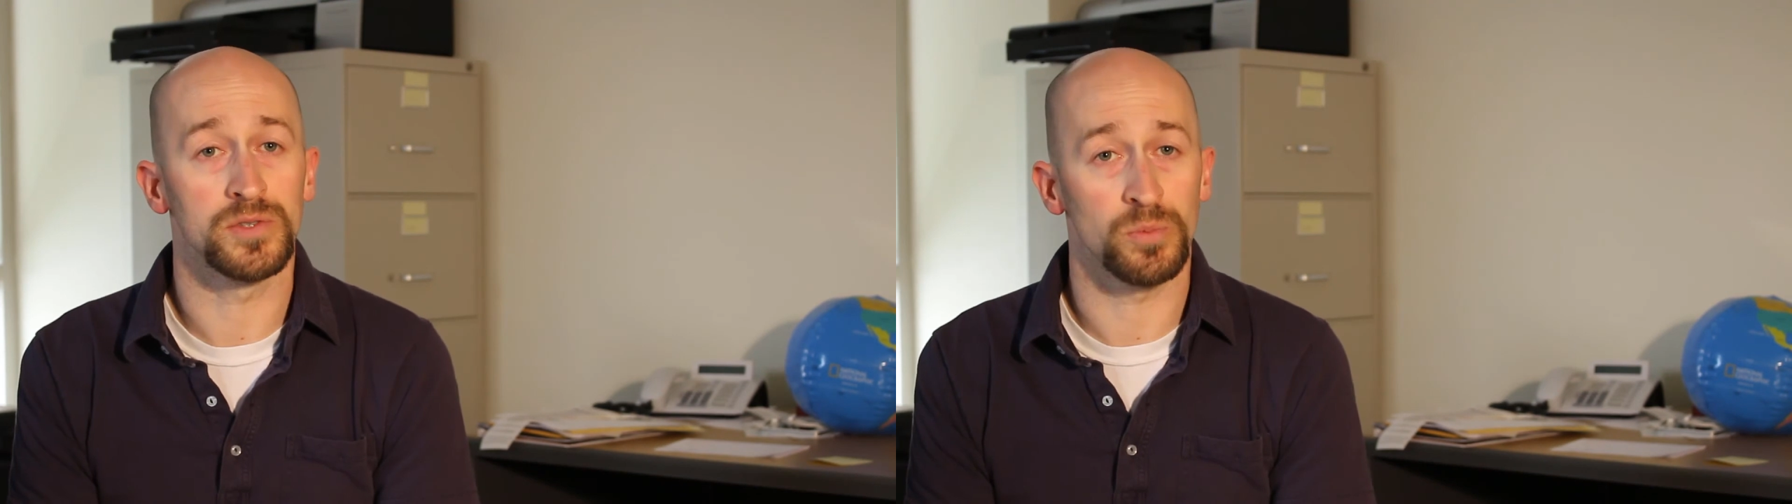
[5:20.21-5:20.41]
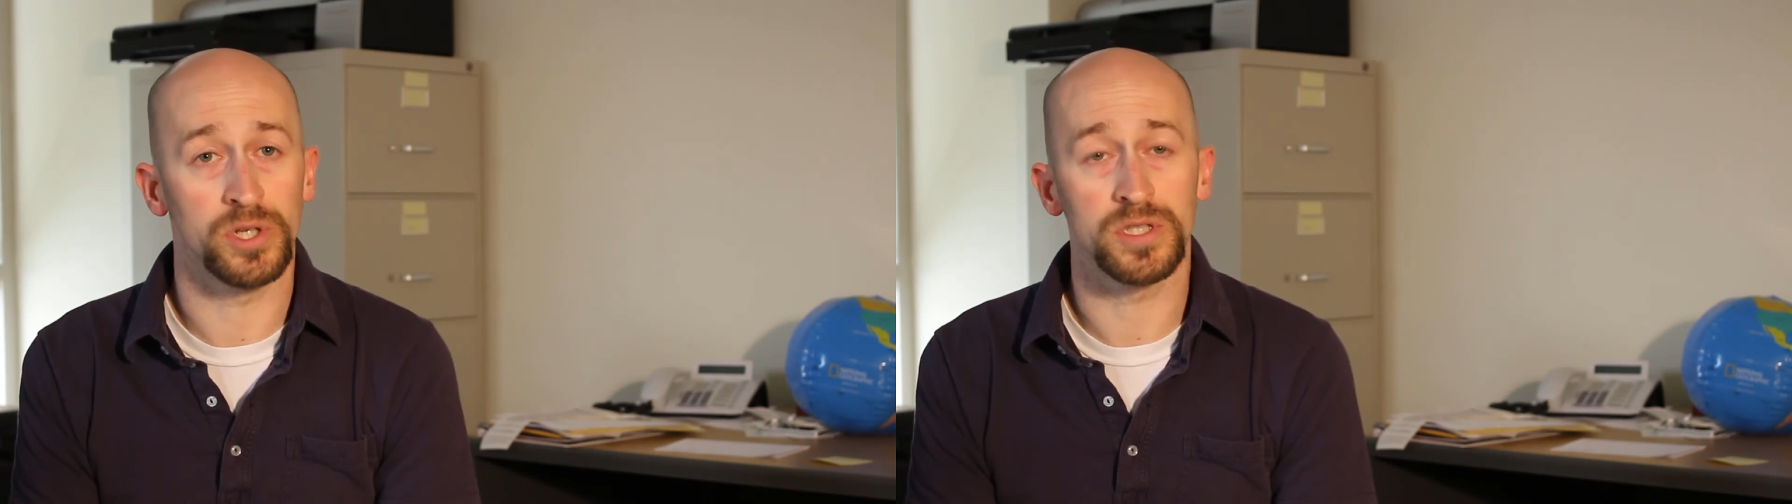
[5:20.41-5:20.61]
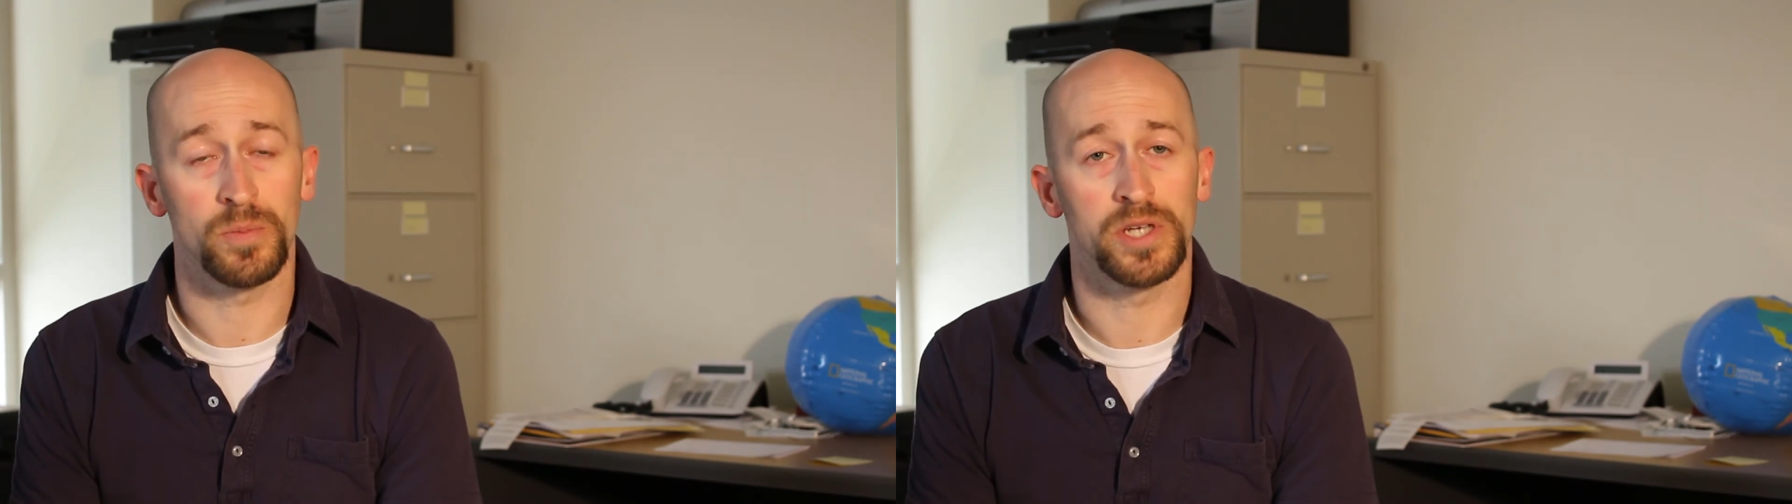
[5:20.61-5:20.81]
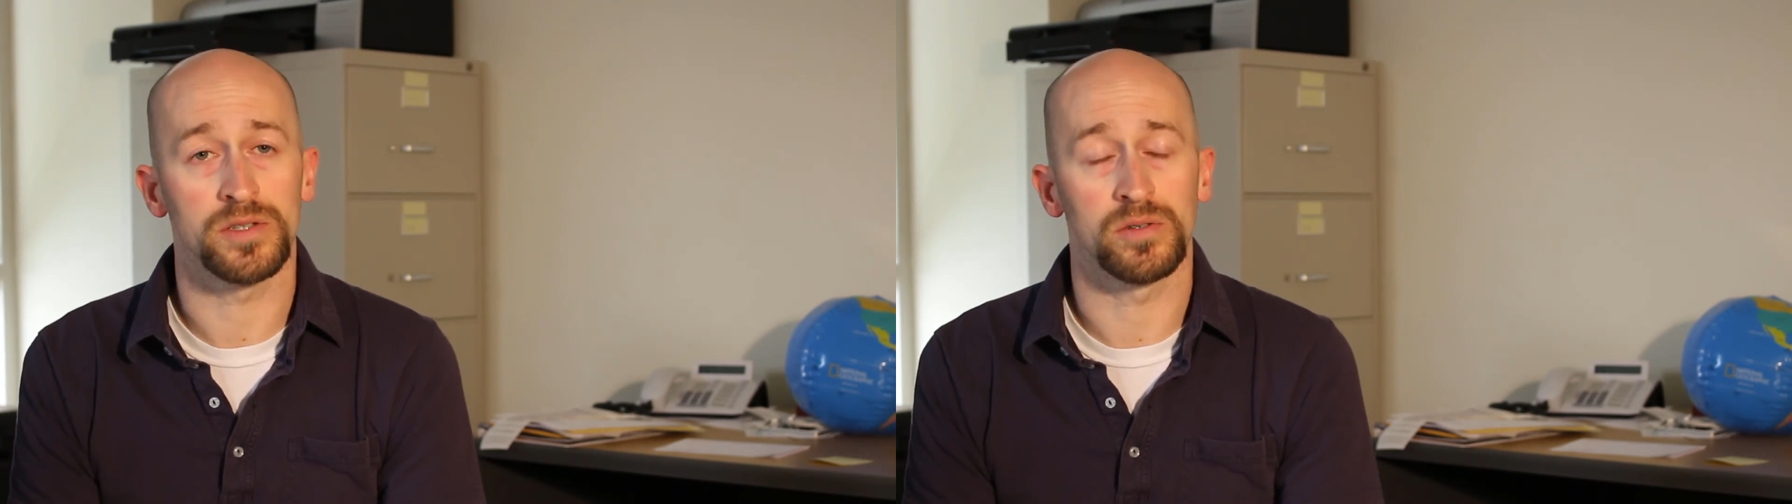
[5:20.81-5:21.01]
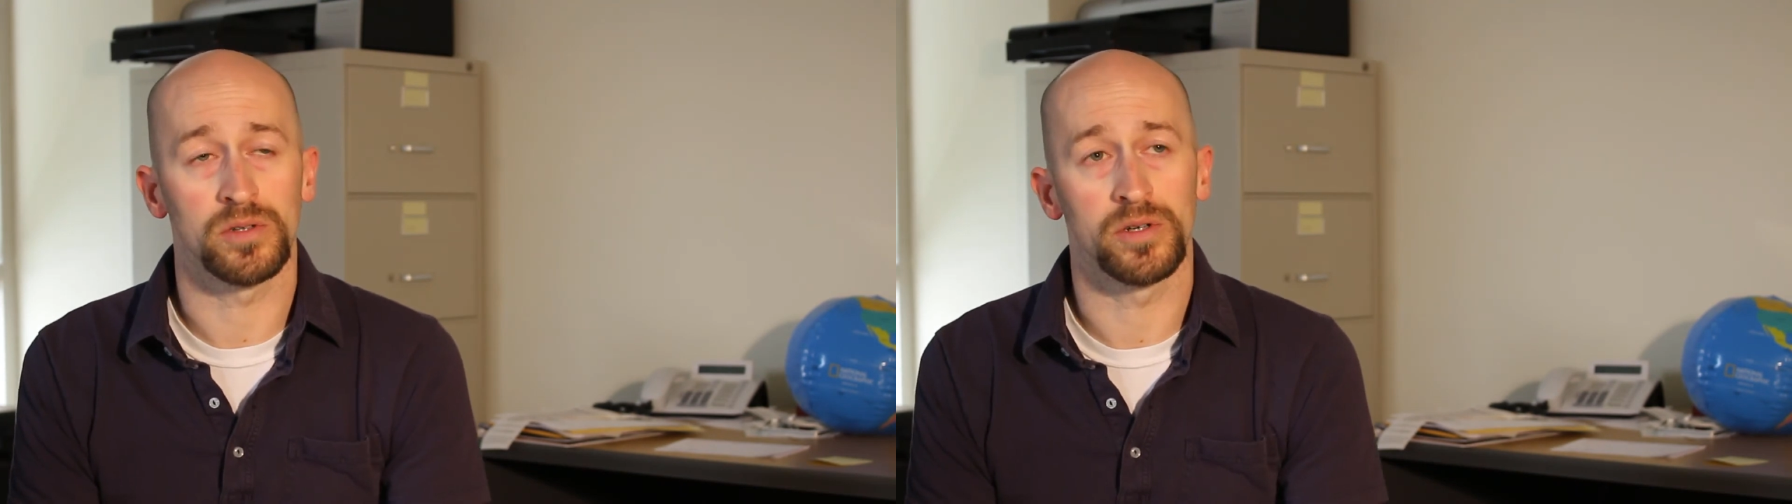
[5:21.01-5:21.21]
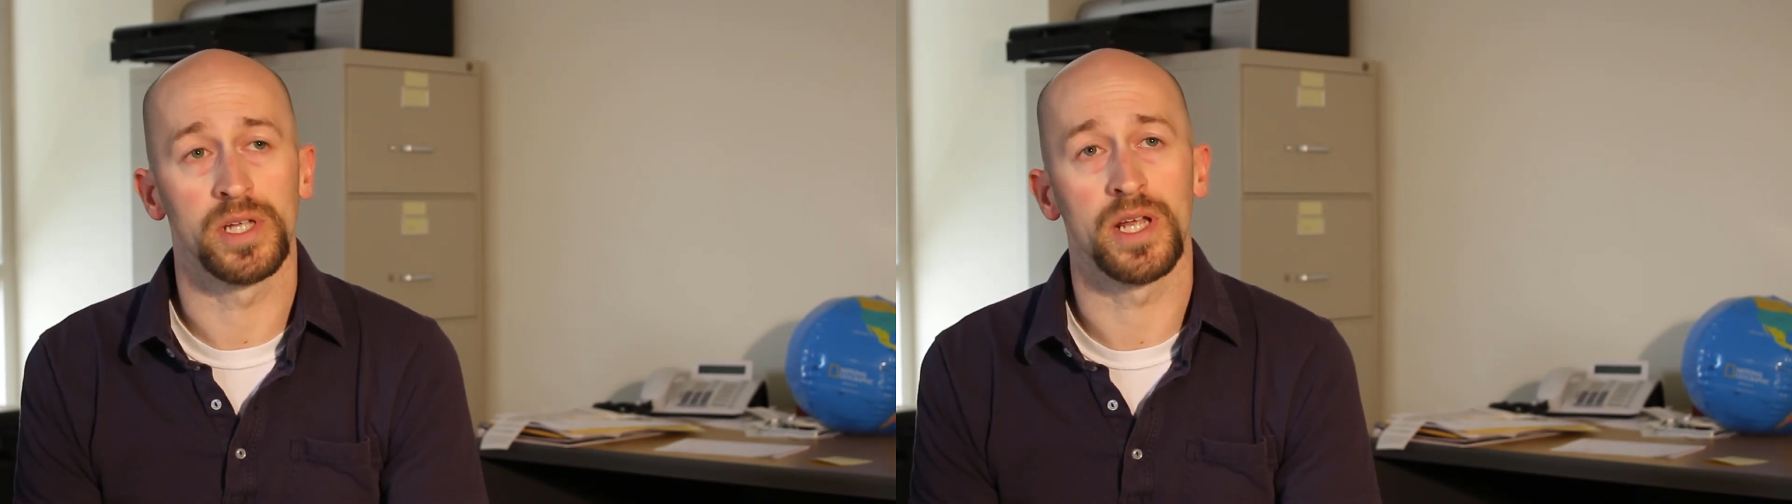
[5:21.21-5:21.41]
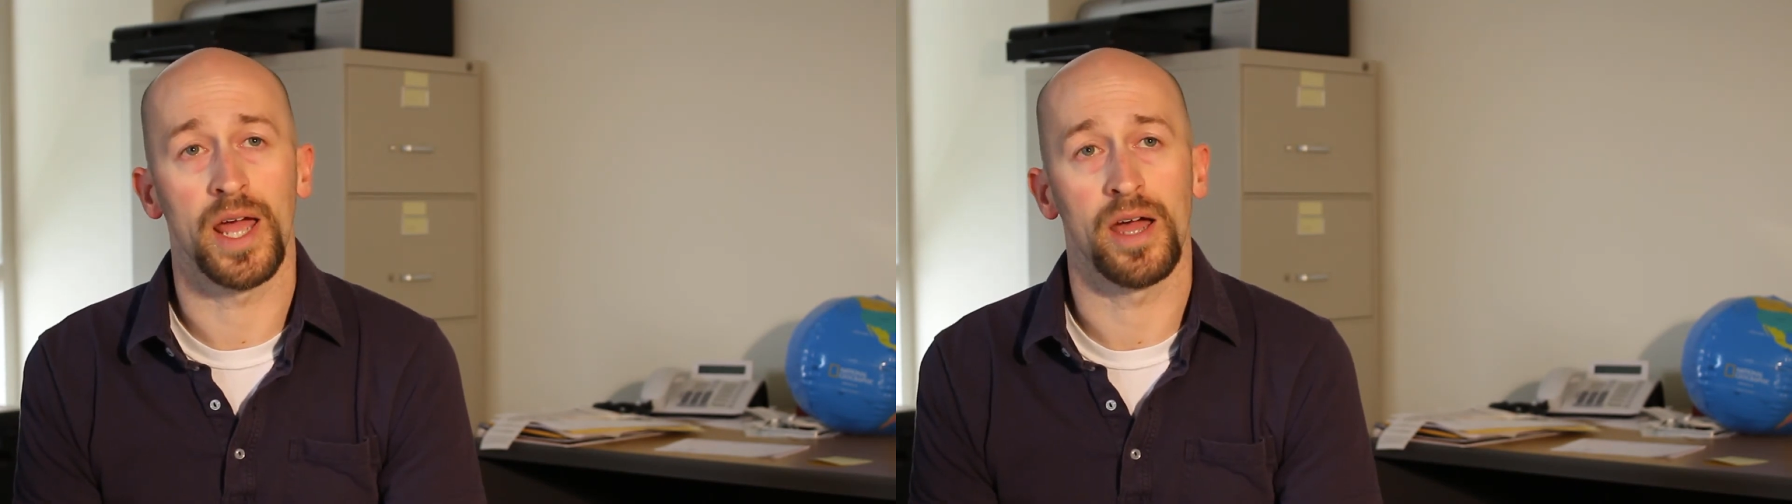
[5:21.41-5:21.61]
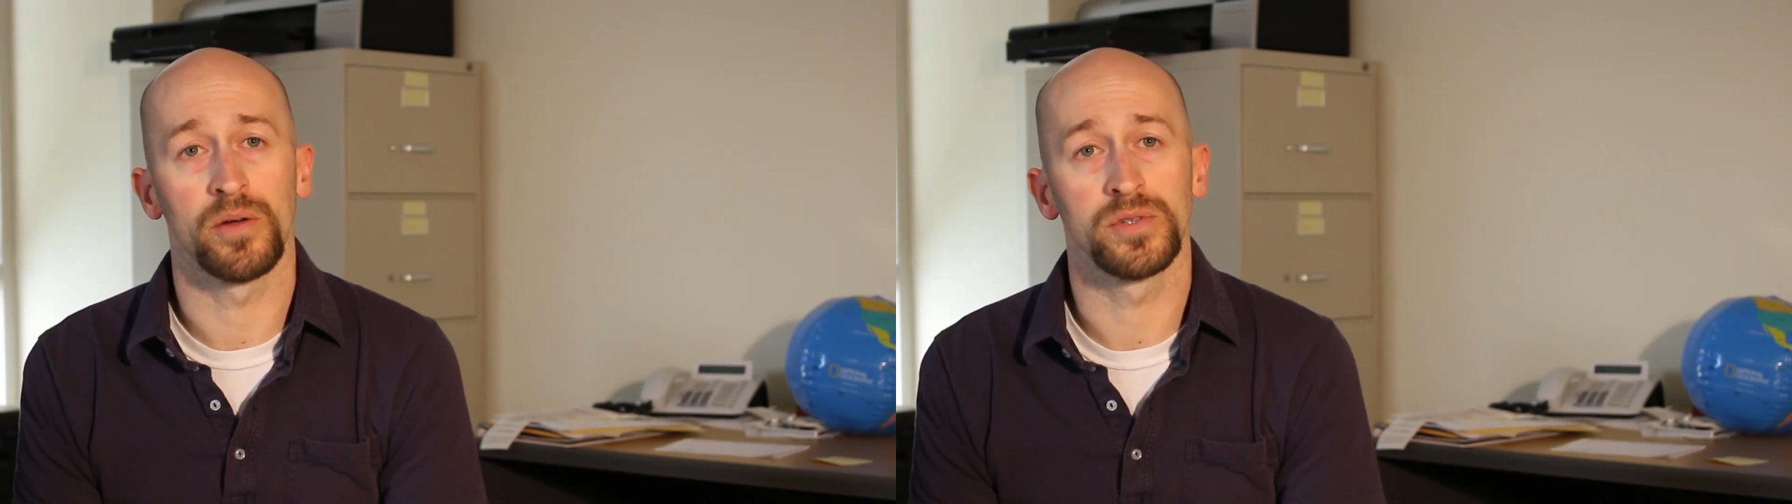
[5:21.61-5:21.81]
spring semester learning
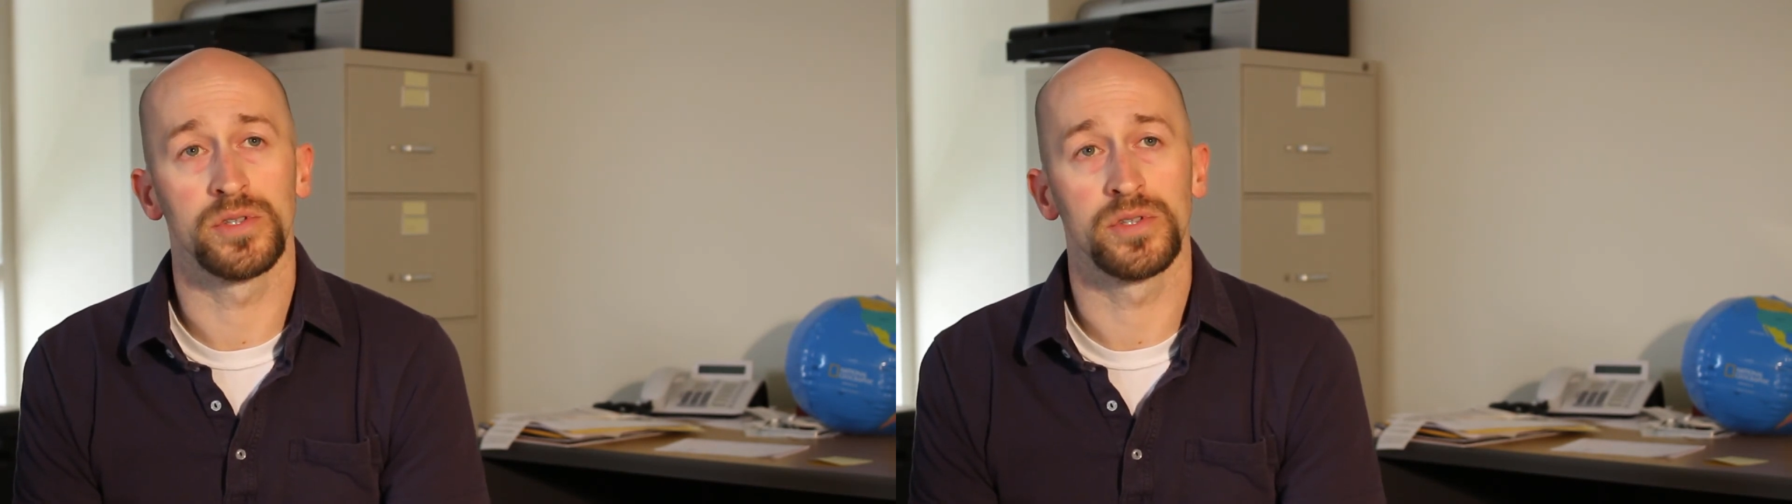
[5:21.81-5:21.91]
how